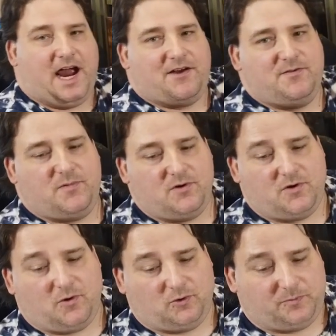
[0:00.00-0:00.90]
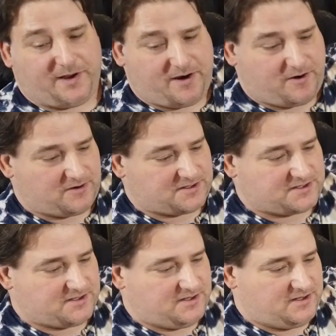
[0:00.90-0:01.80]
Haribo Gold
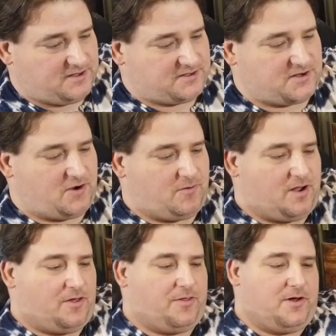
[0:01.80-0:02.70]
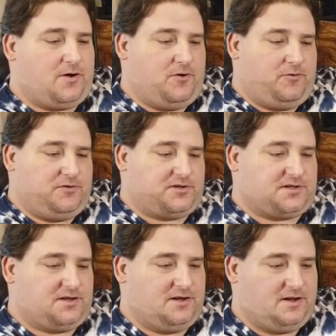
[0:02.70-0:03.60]
Bears. So
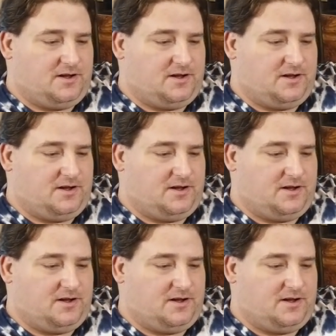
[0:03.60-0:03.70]
those